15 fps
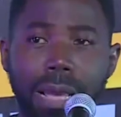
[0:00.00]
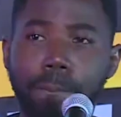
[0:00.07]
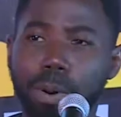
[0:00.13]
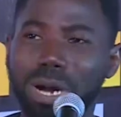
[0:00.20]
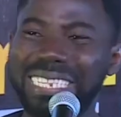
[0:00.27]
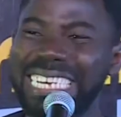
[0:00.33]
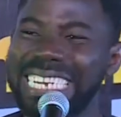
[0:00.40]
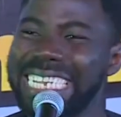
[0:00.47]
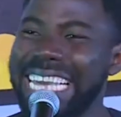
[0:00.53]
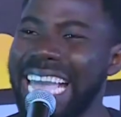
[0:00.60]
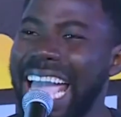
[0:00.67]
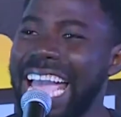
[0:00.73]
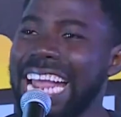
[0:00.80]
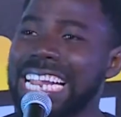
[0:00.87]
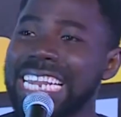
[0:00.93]
but in the
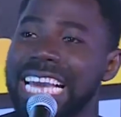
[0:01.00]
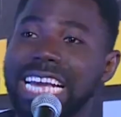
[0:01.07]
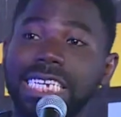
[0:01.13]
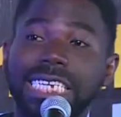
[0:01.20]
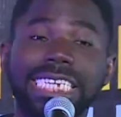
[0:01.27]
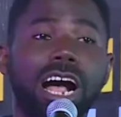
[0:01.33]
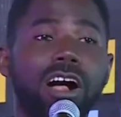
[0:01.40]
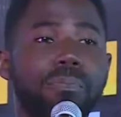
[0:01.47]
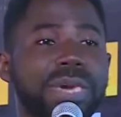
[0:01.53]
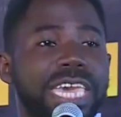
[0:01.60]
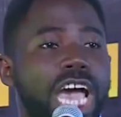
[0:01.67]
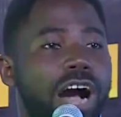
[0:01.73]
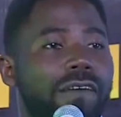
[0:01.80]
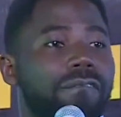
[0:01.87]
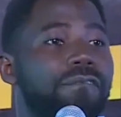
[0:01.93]
end it shall be
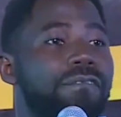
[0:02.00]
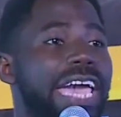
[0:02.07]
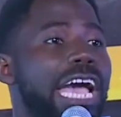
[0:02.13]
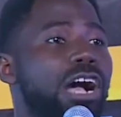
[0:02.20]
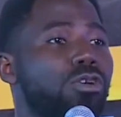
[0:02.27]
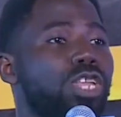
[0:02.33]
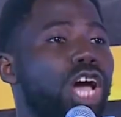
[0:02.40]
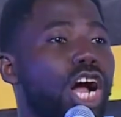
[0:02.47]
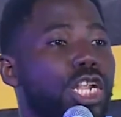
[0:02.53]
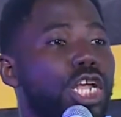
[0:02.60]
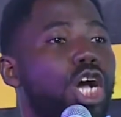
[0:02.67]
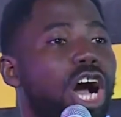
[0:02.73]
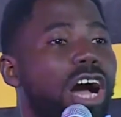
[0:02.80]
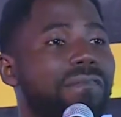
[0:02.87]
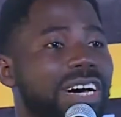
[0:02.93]
unveiled,
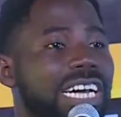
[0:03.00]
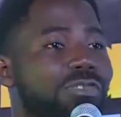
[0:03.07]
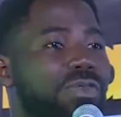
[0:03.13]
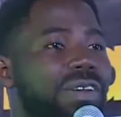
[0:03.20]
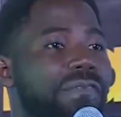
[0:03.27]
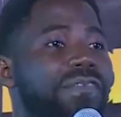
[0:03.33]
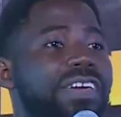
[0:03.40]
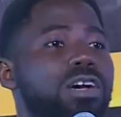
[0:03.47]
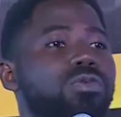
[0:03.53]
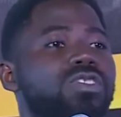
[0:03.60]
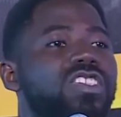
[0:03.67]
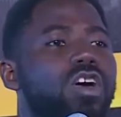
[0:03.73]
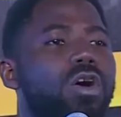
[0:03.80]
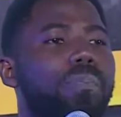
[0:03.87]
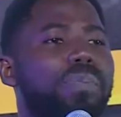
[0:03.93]
uncovered, revealed,
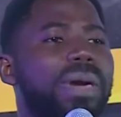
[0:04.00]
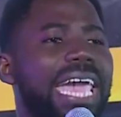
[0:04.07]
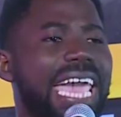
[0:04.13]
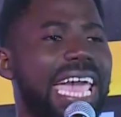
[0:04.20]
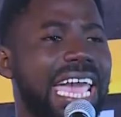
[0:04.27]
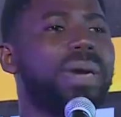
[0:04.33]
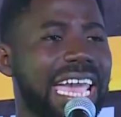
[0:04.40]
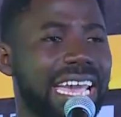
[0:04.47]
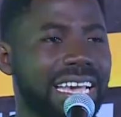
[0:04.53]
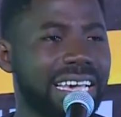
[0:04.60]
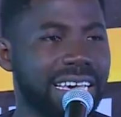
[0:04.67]
so pay